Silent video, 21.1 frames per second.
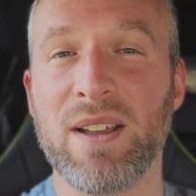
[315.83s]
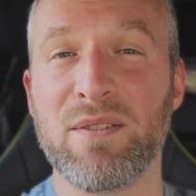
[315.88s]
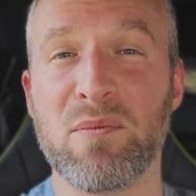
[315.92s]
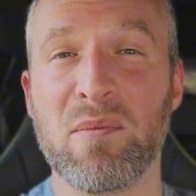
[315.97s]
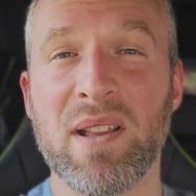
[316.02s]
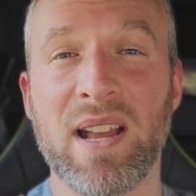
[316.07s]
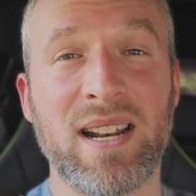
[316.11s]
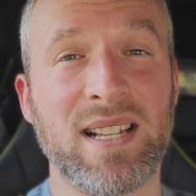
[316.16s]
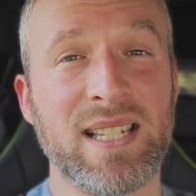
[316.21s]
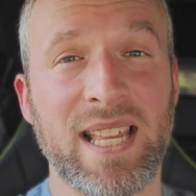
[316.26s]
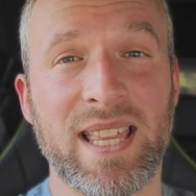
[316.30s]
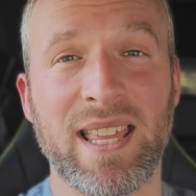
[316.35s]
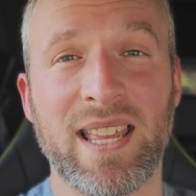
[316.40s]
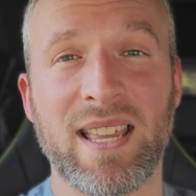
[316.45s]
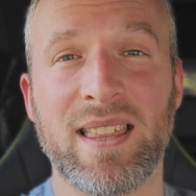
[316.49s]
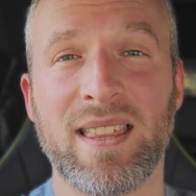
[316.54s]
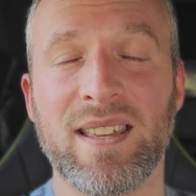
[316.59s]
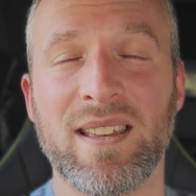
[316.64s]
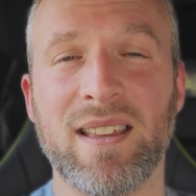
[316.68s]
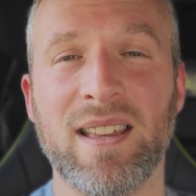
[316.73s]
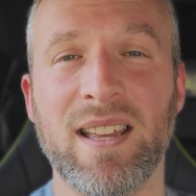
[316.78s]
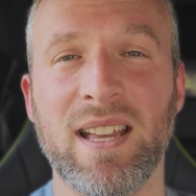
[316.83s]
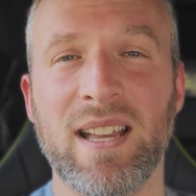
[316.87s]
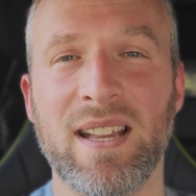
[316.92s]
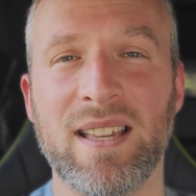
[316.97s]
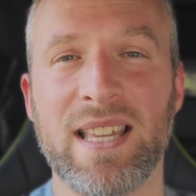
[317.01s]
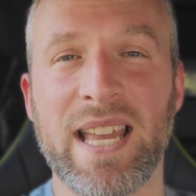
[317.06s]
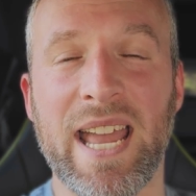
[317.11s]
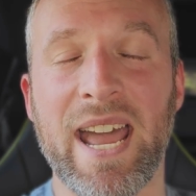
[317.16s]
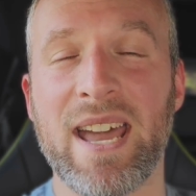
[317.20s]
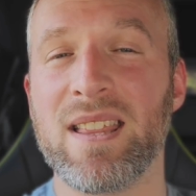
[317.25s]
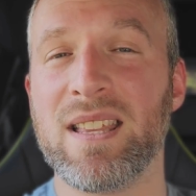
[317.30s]
I have to be honest. I think the
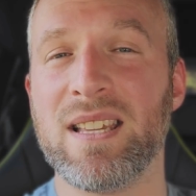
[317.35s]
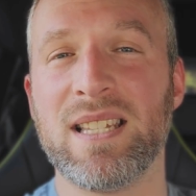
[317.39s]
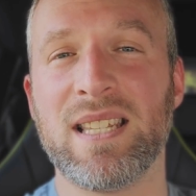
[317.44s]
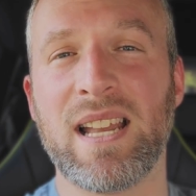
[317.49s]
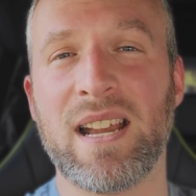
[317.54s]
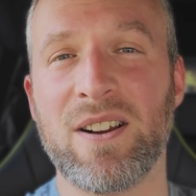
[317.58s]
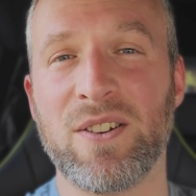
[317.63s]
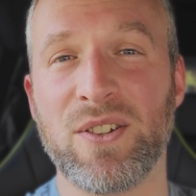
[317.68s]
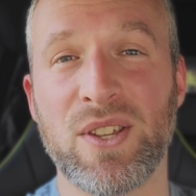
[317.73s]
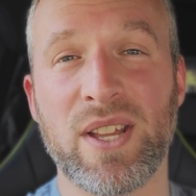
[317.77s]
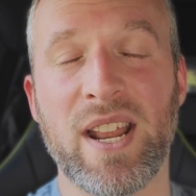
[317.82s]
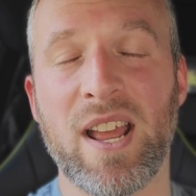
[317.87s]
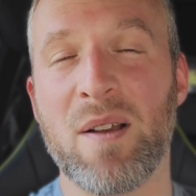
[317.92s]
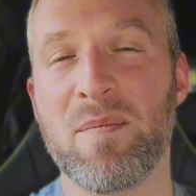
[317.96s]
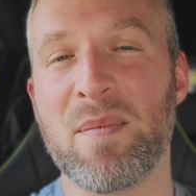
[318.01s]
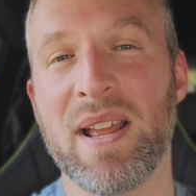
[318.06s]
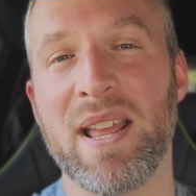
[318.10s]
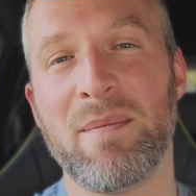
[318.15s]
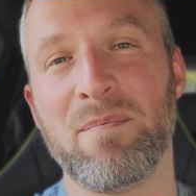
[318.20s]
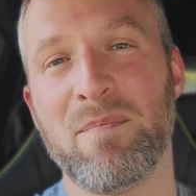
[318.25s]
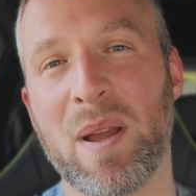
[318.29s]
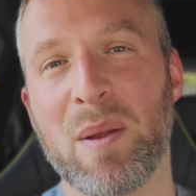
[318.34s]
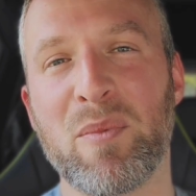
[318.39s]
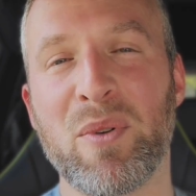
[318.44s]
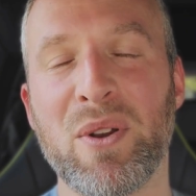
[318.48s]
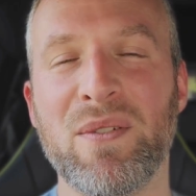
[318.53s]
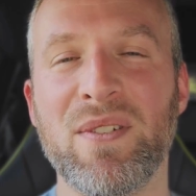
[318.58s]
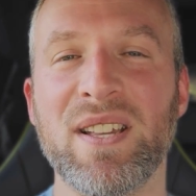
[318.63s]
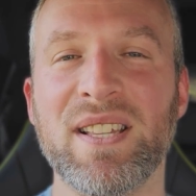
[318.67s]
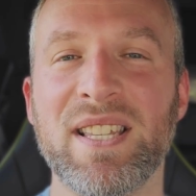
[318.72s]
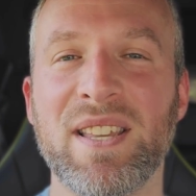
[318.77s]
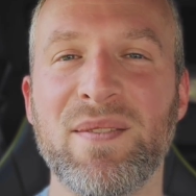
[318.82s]
Atlas tires that I have my
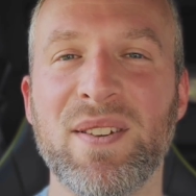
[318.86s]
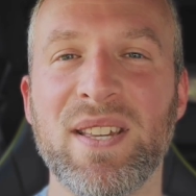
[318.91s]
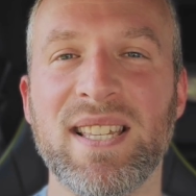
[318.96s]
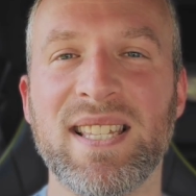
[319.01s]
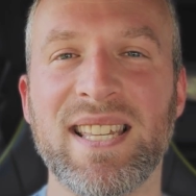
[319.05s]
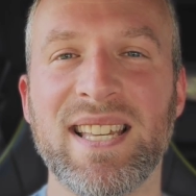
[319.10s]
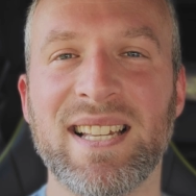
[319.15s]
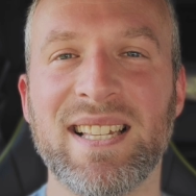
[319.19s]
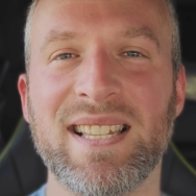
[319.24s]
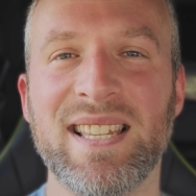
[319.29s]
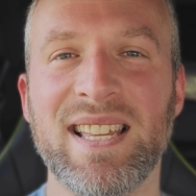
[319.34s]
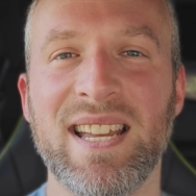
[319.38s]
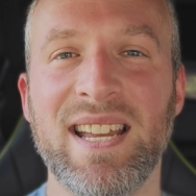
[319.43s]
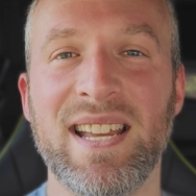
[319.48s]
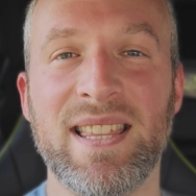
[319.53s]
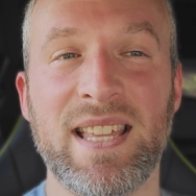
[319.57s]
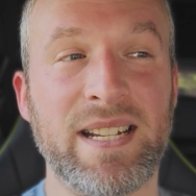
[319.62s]
previous EV6,